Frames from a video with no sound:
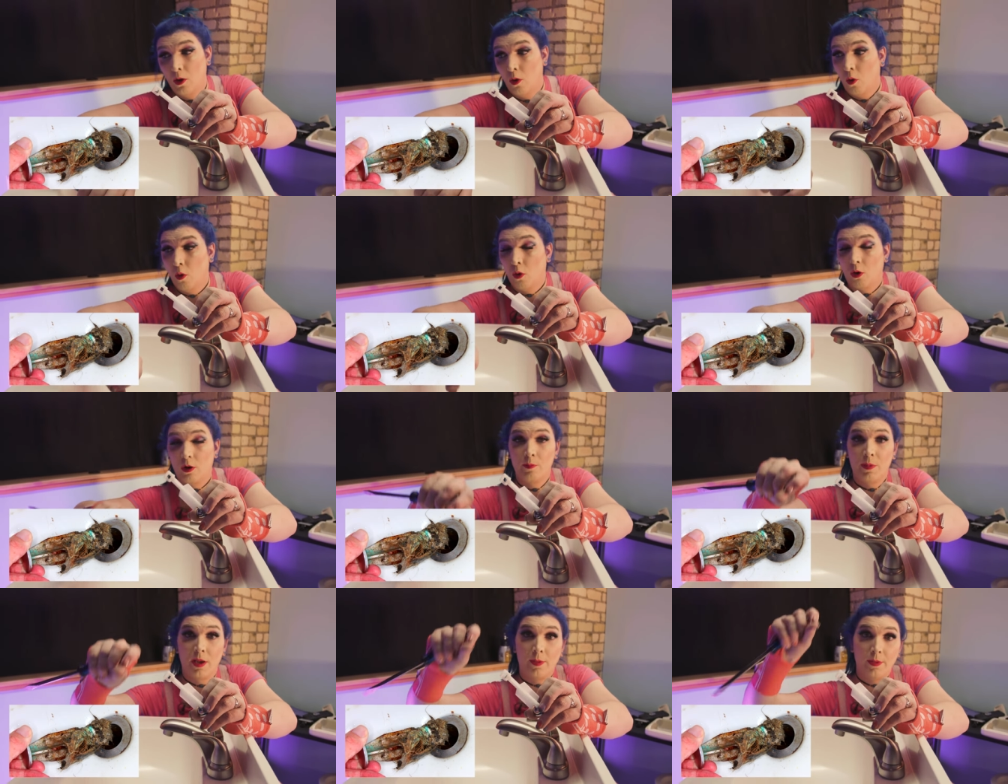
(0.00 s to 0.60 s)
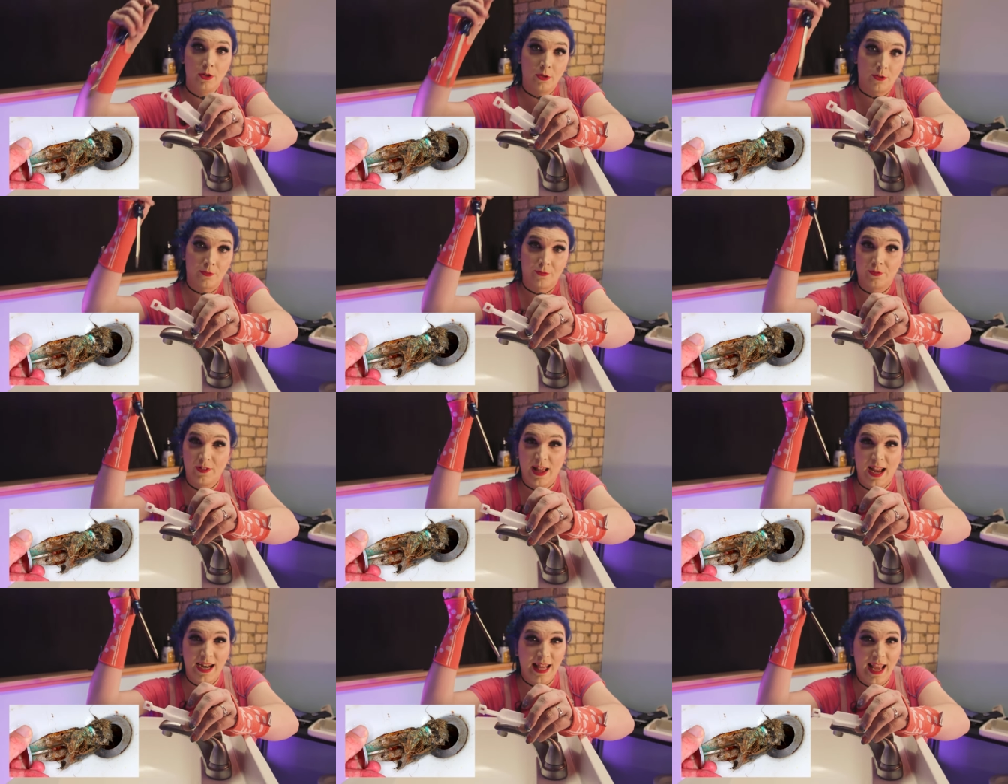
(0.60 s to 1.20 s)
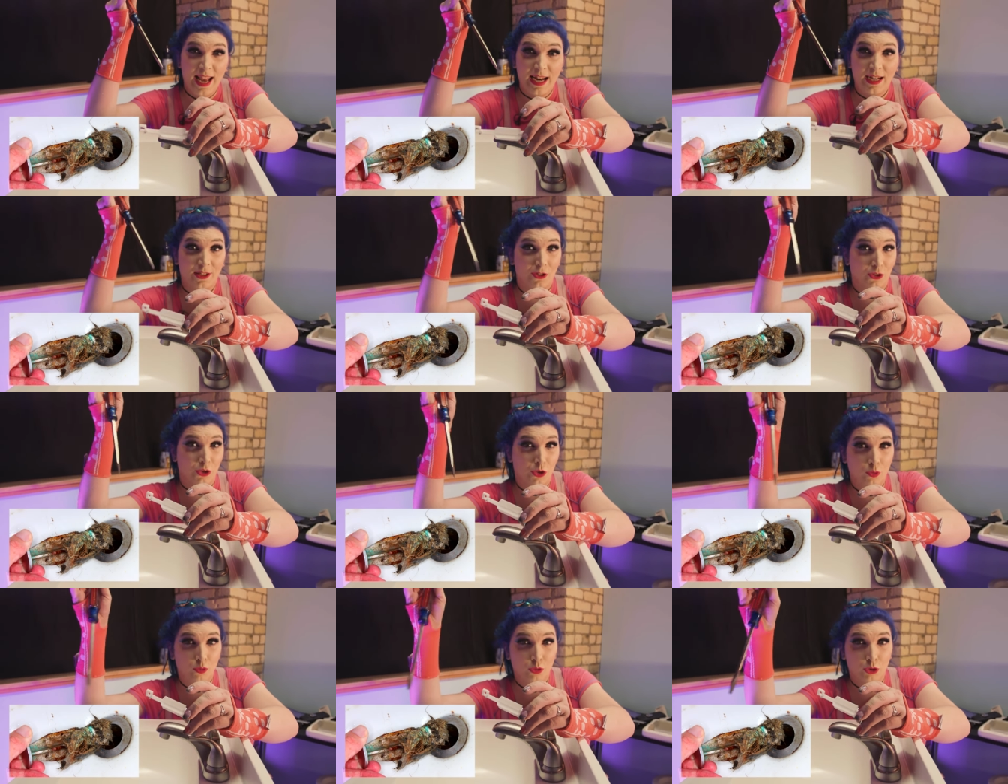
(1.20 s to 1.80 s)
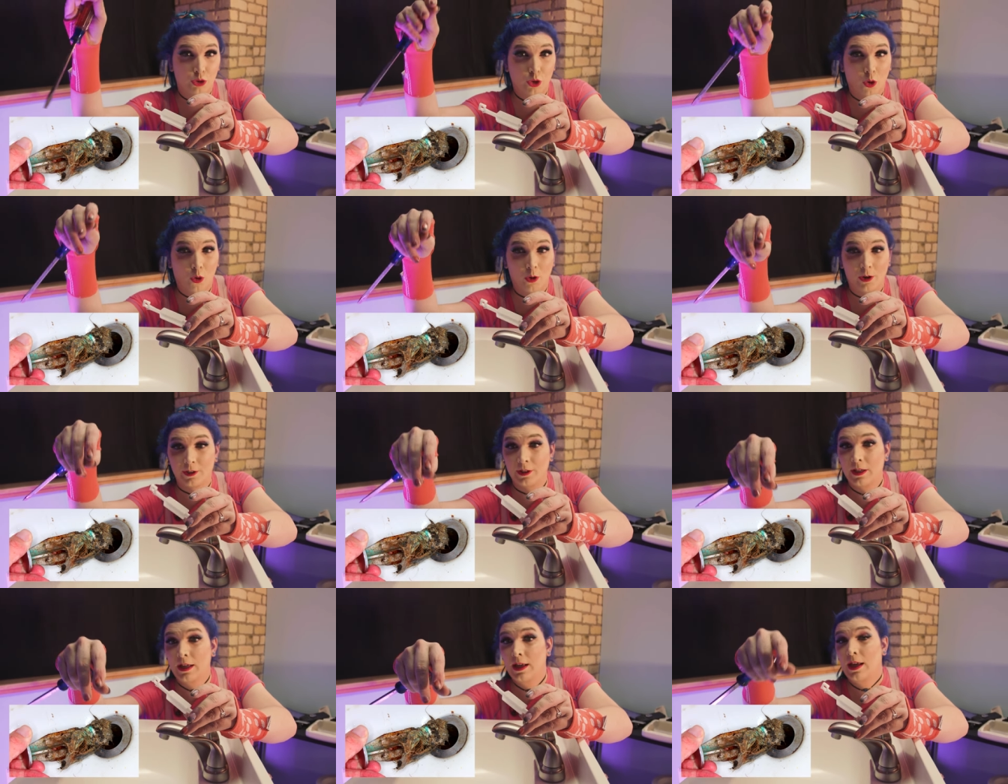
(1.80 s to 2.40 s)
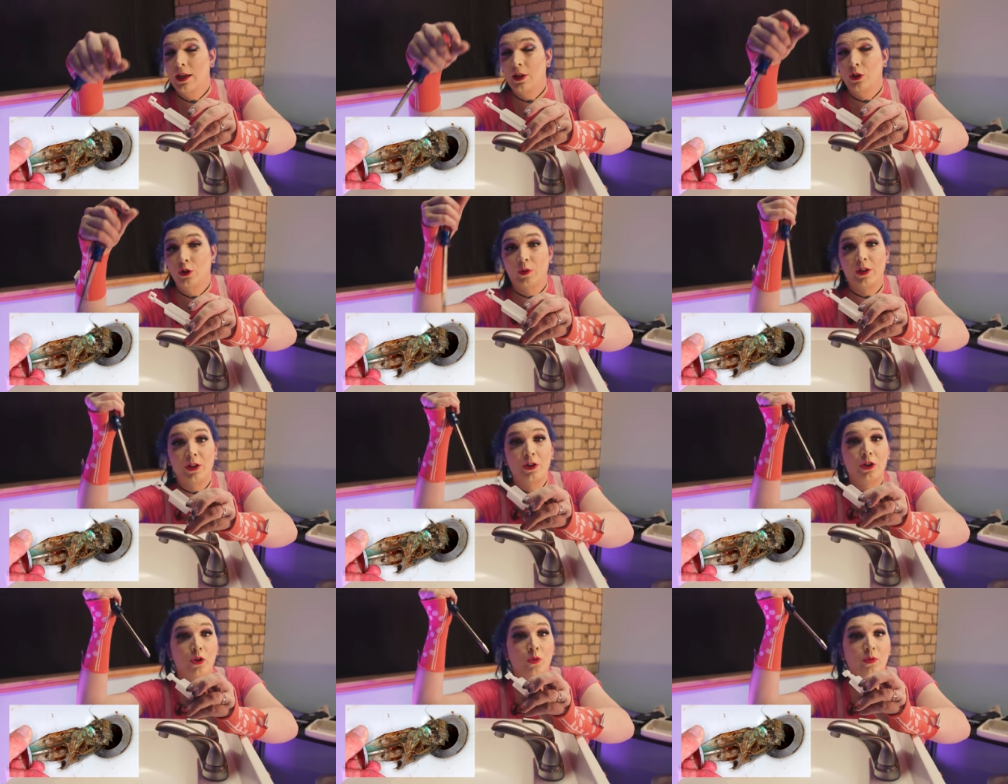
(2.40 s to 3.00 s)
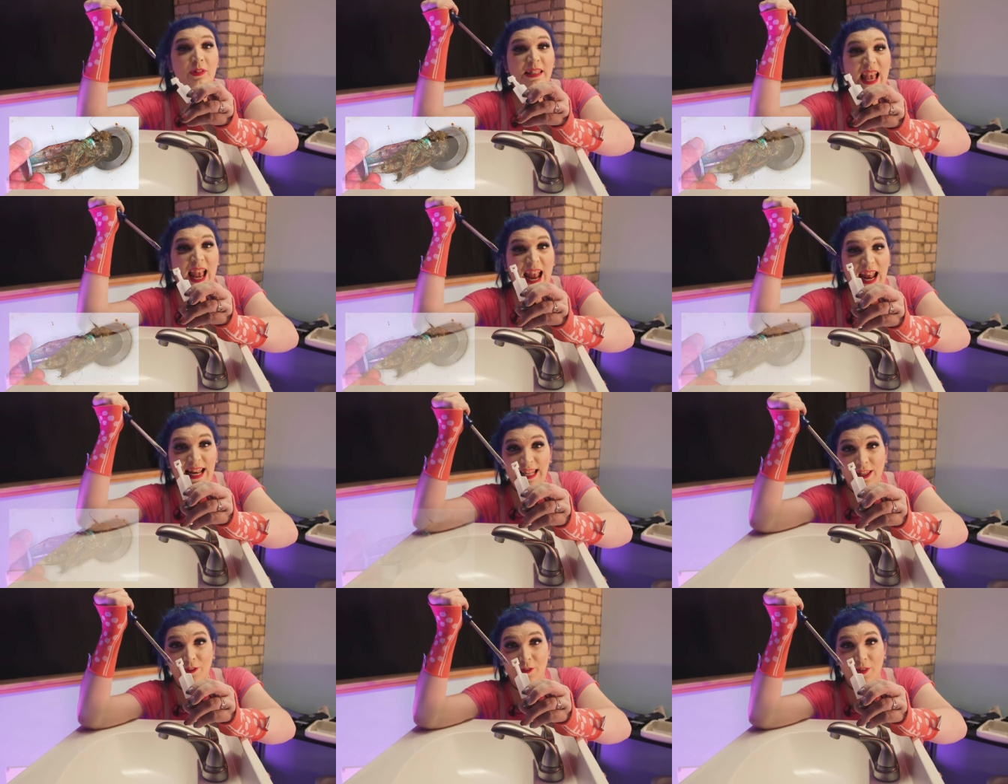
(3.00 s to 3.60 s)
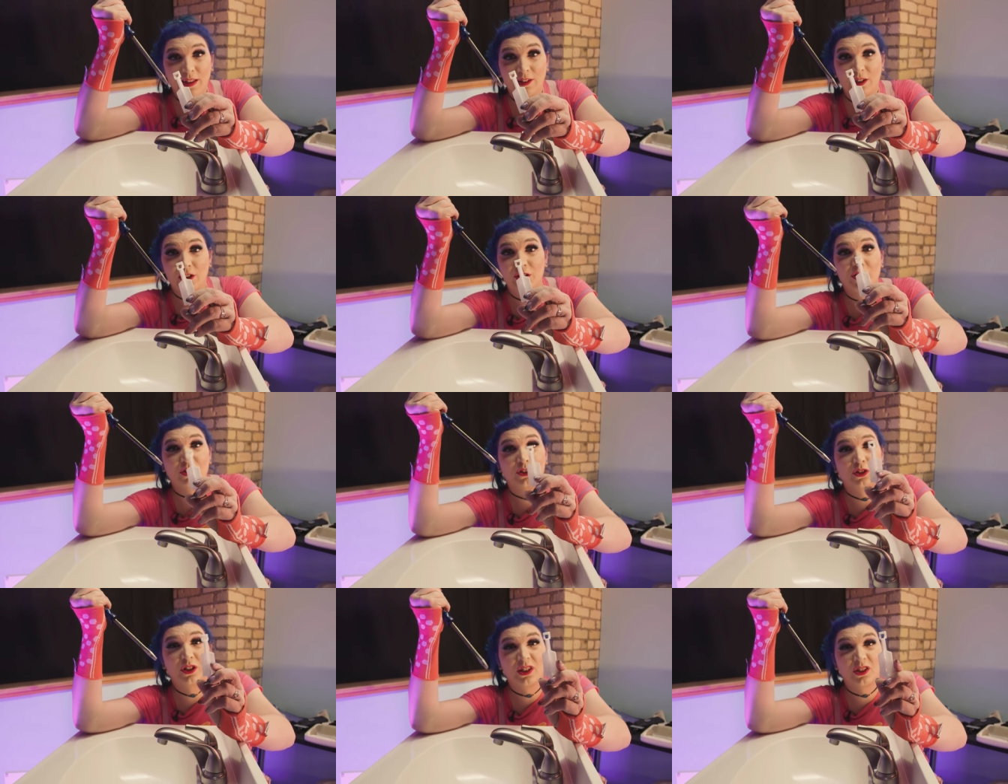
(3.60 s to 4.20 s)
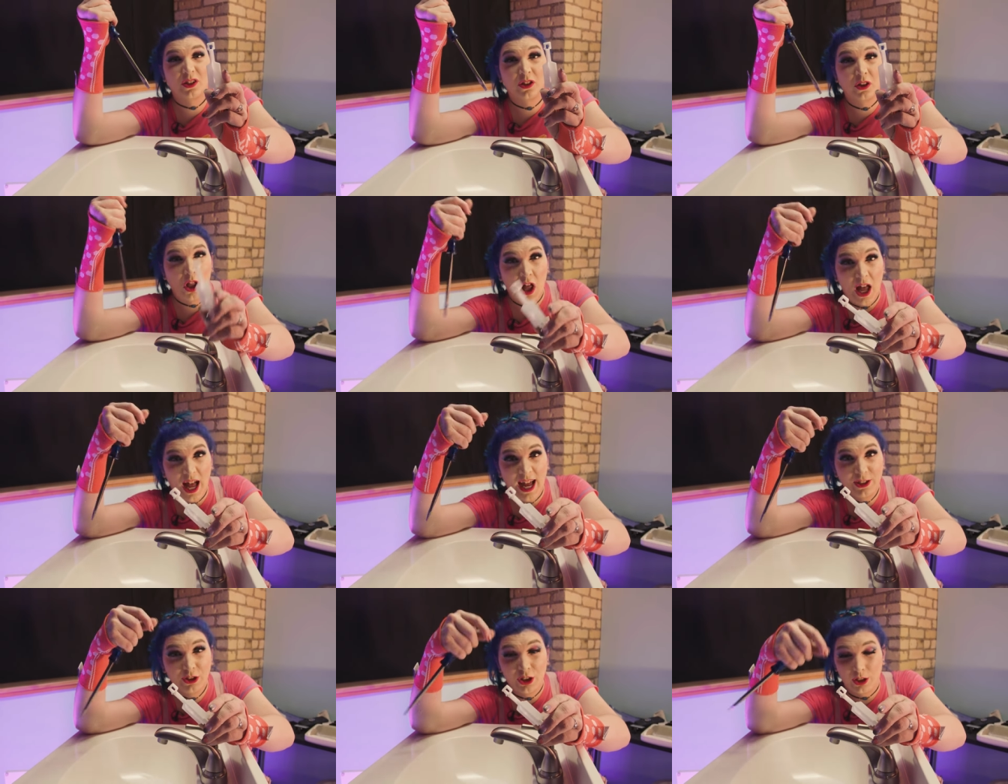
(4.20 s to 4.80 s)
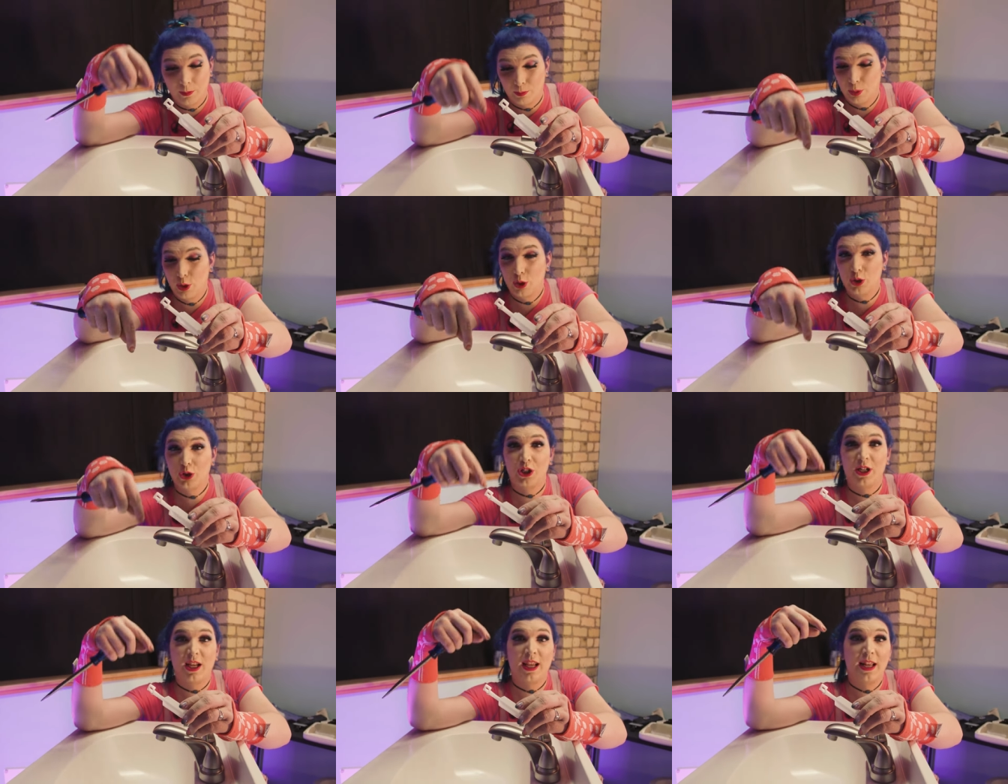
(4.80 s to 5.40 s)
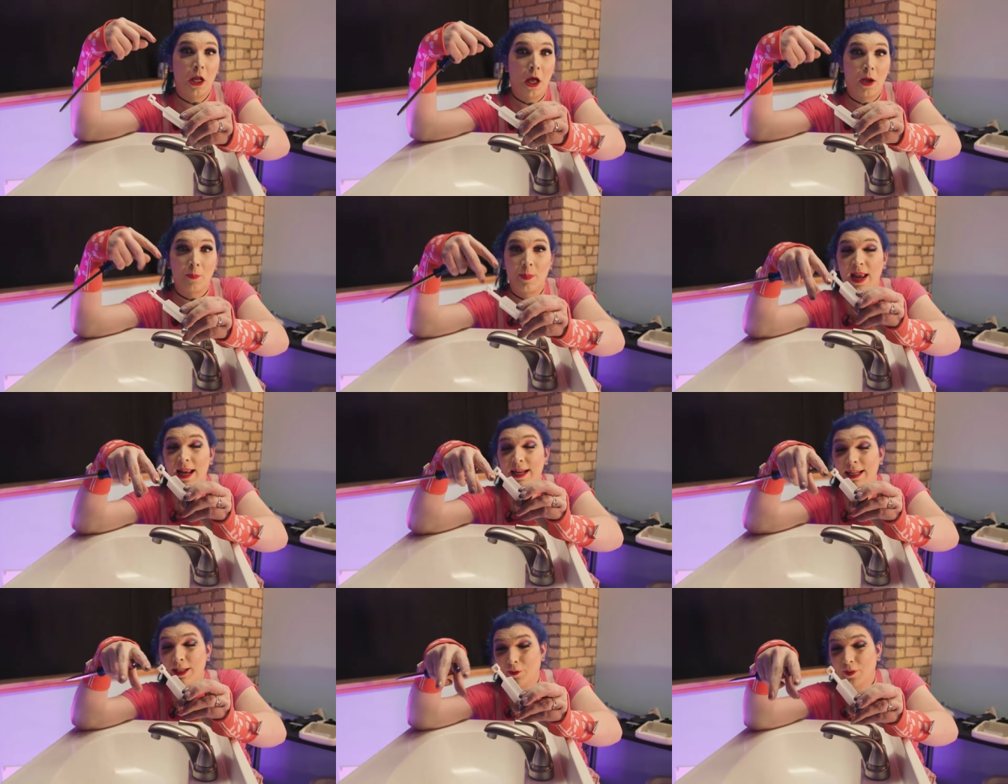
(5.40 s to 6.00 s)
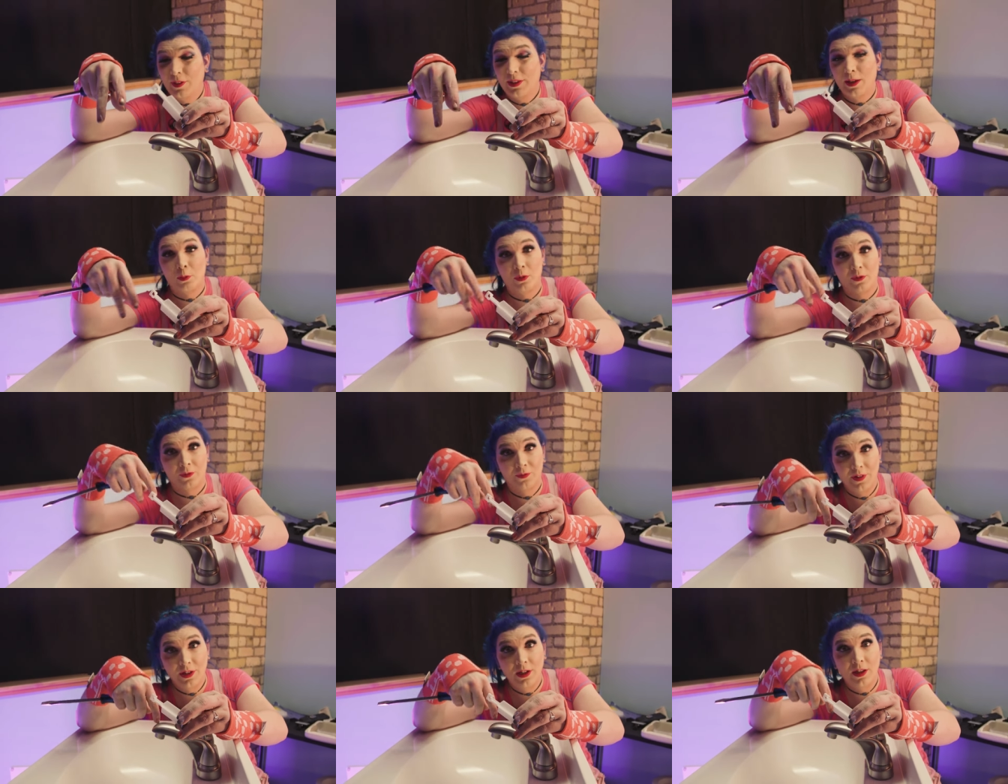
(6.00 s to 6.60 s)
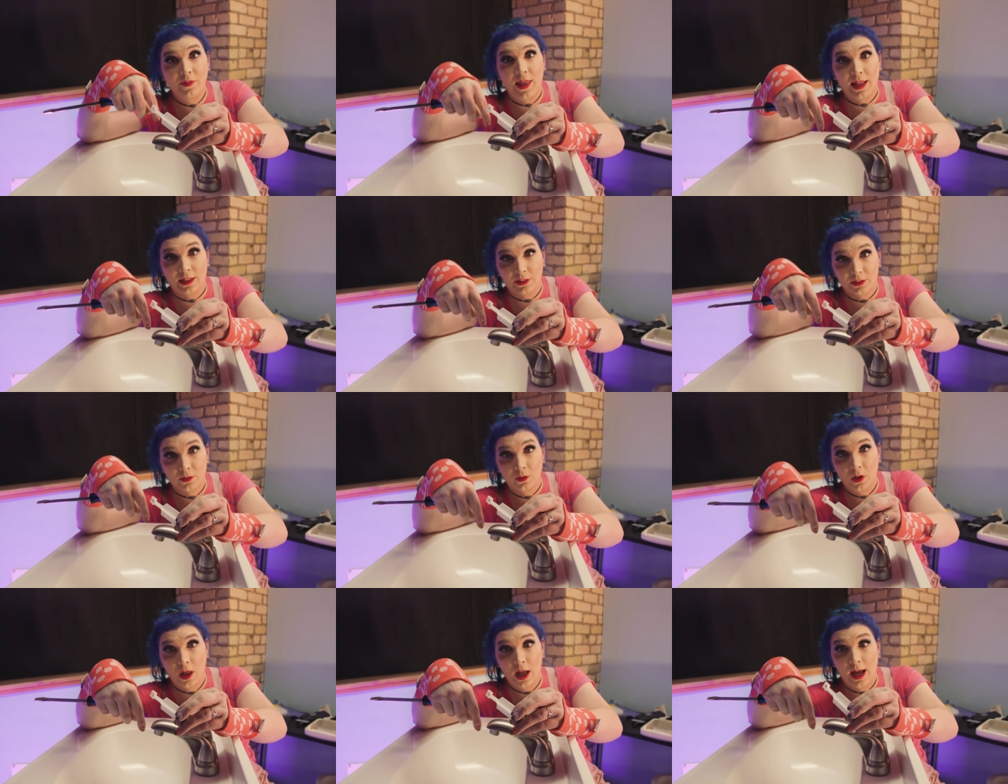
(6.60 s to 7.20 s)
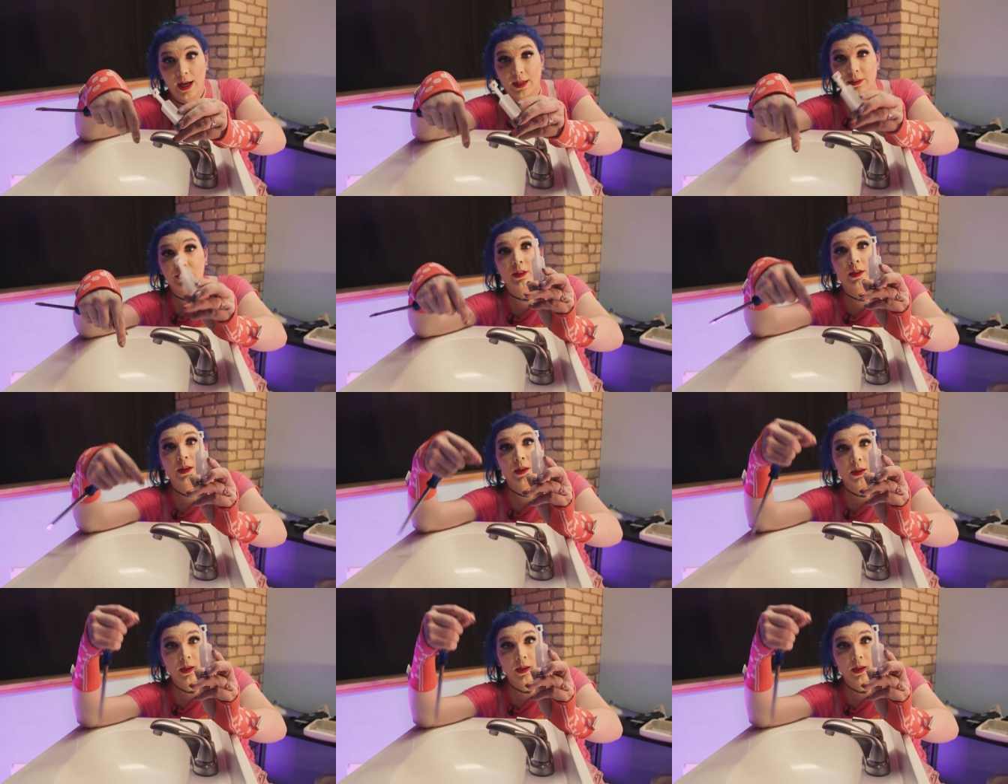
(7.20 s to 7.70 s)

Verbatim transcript: or maybe your flathead is too short. You can use anything to just dislodge it, pushing it up, anything that will fit in that slot,